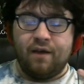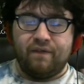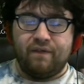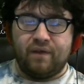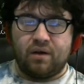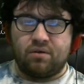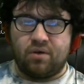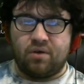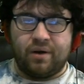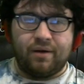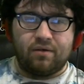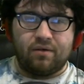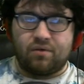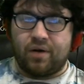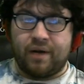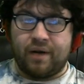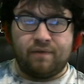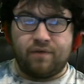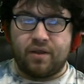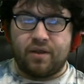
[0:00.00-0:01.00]

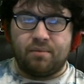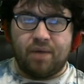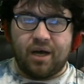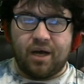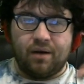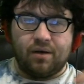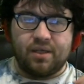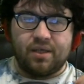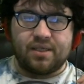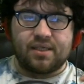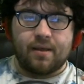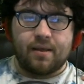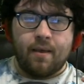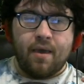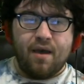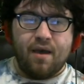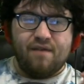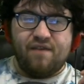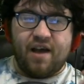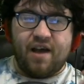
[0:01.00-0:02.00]
Great for the monoliths.
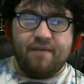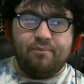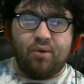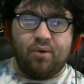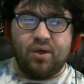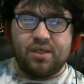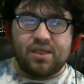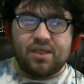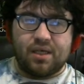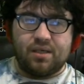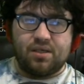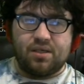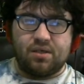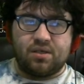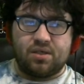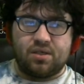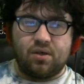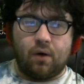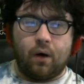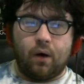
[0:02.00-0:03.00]
5 points into
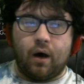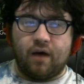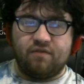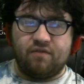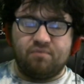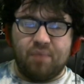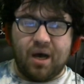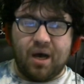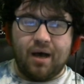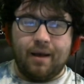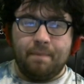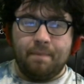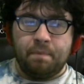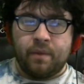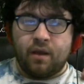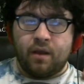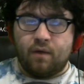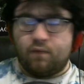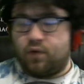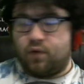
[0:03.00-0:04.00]
Soul of Ma
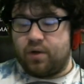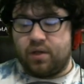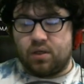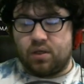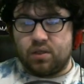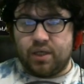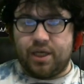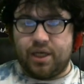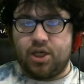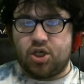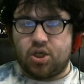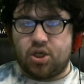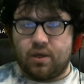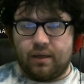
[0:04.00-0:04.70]
for the leech.